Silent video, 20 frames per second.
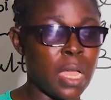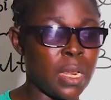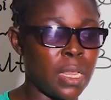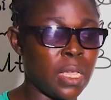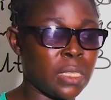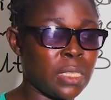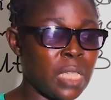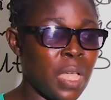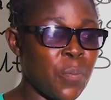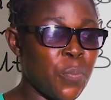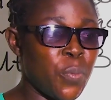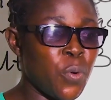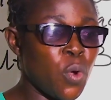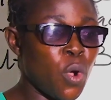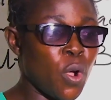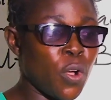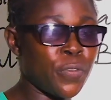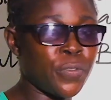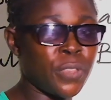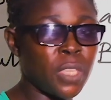An
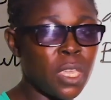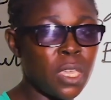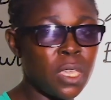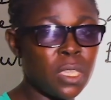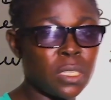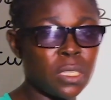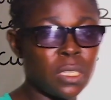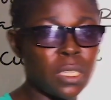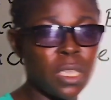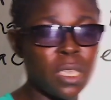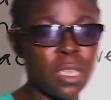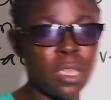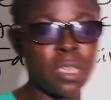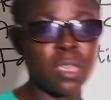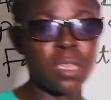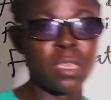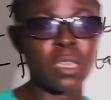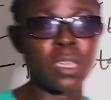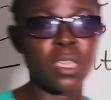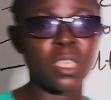example of this
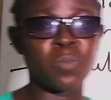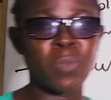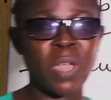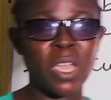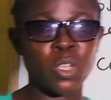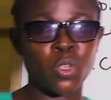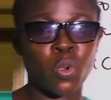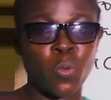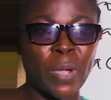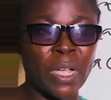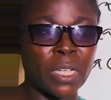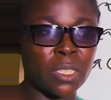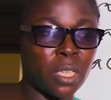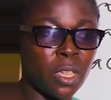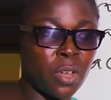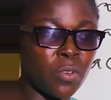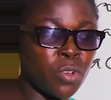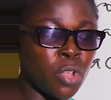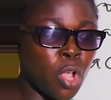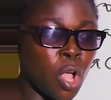is
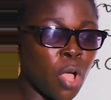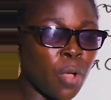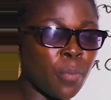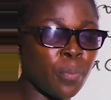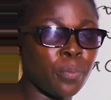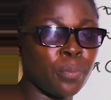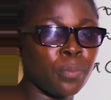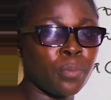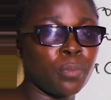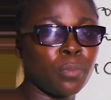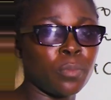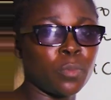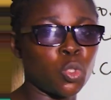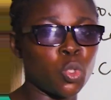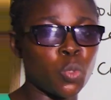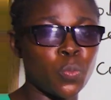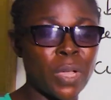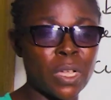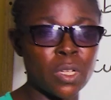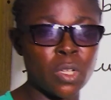Mycobacterium
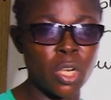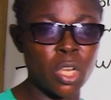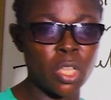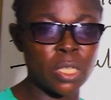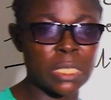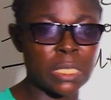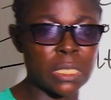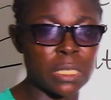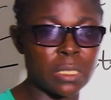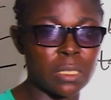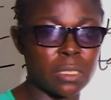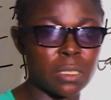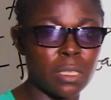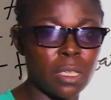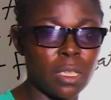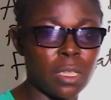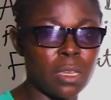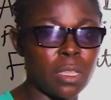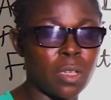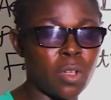tuberculosis,
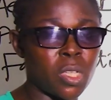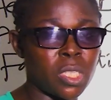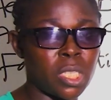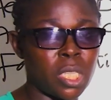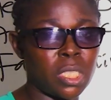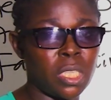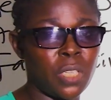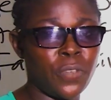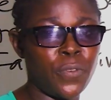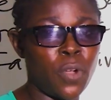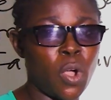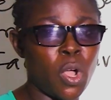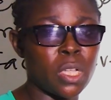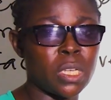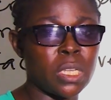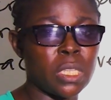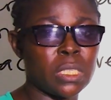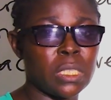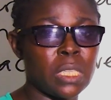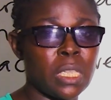the causative
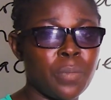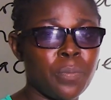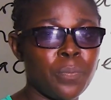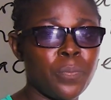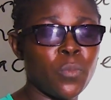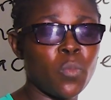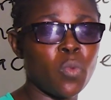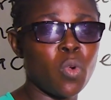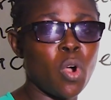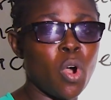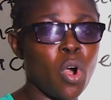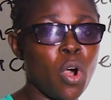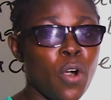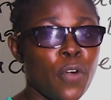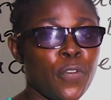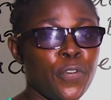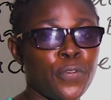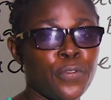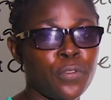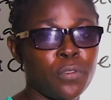organism
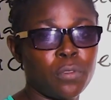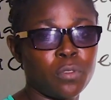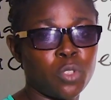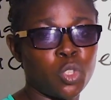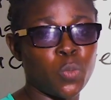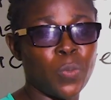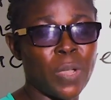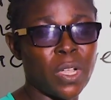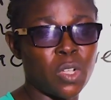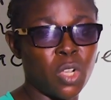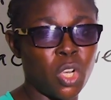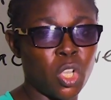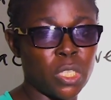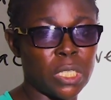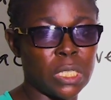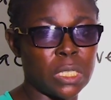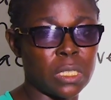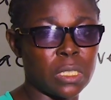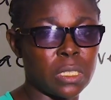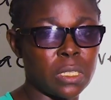of
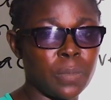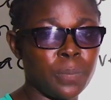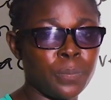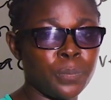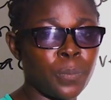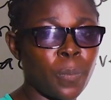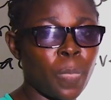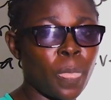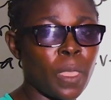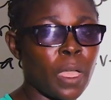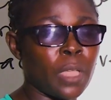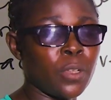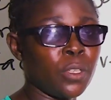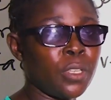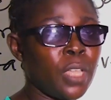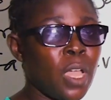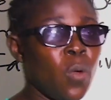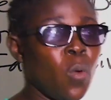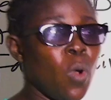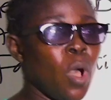tuberculosis.
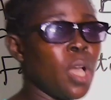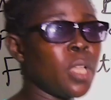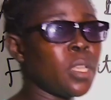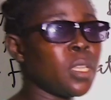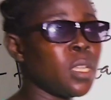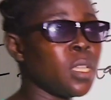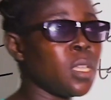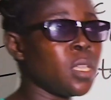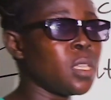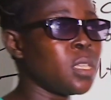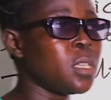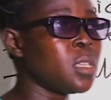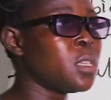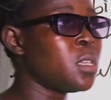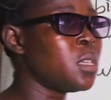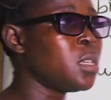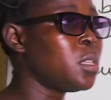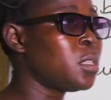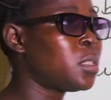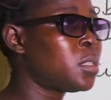Another one
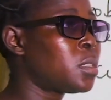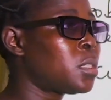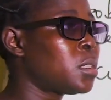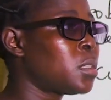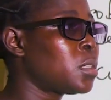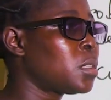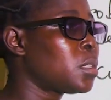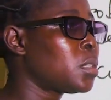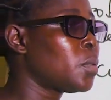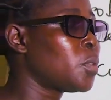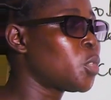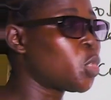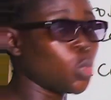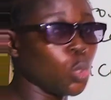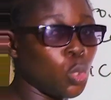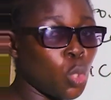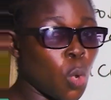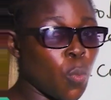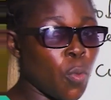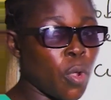is
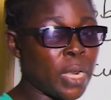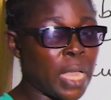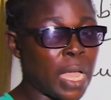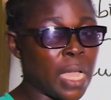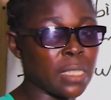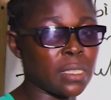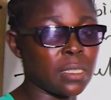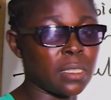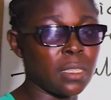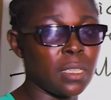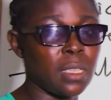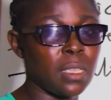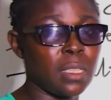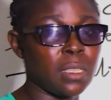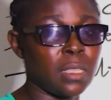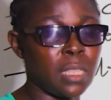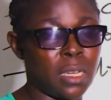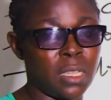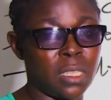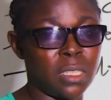Pseudomonas,
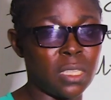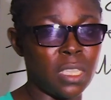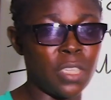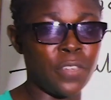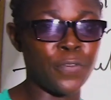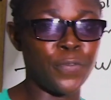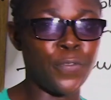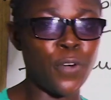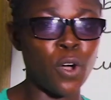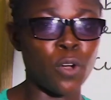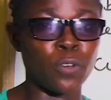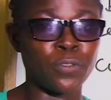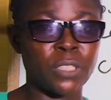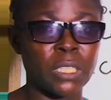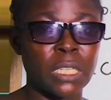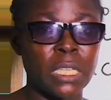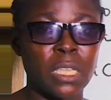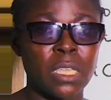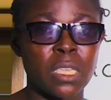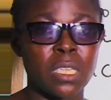that is
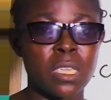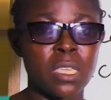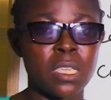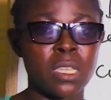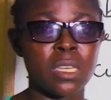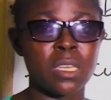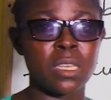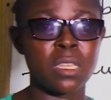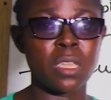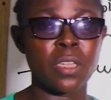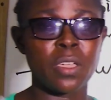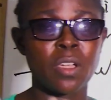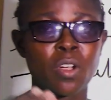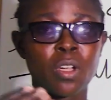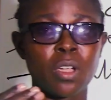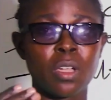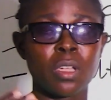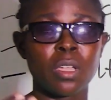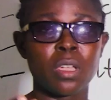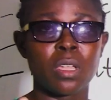involved in
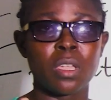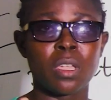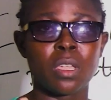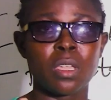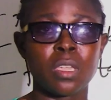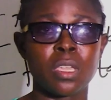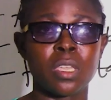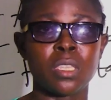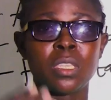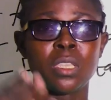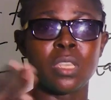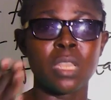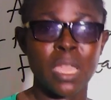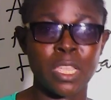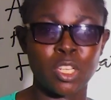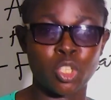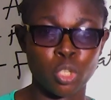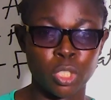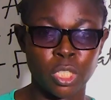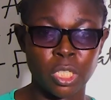the
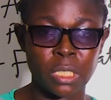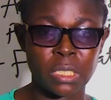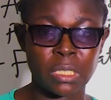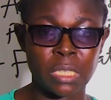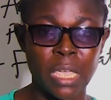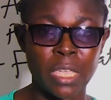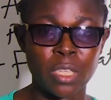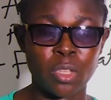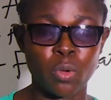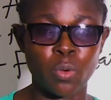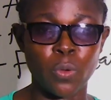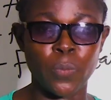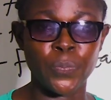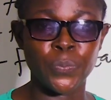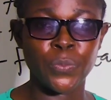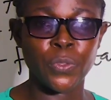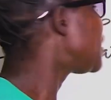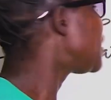nitrogen cycle.